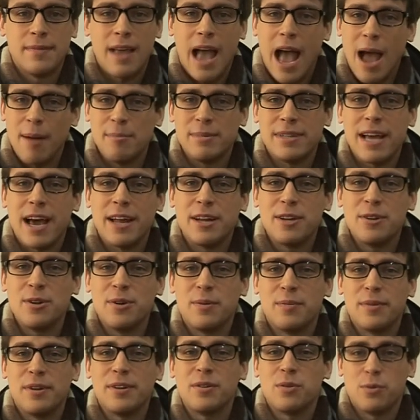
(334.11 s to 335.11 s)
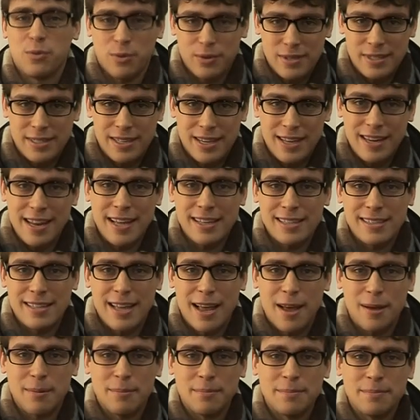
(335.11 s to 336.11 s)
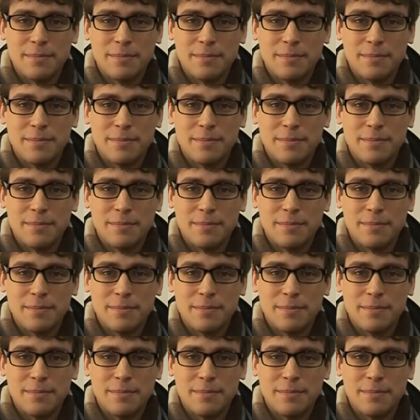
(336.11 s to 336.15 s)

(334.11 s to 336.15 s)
I'm Donnie Newman. We'll see you next time.